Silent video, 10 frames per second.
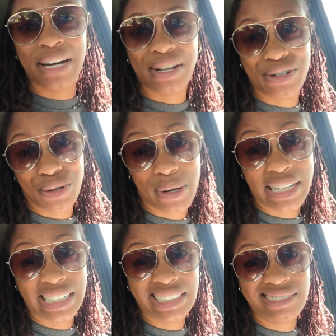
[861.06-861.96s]
I'm gonna enjoy
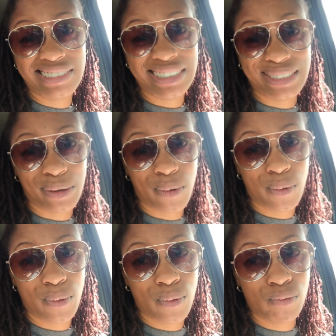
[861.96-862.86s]
it,
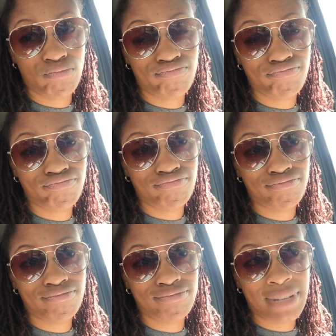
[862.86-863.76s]
so
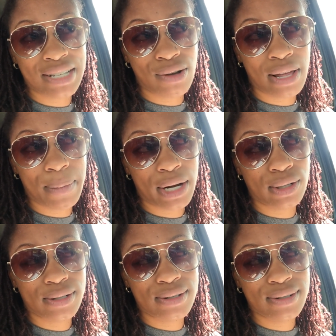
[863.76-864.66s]
that's all that
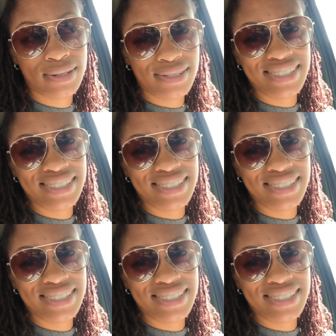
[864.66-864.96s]
matters.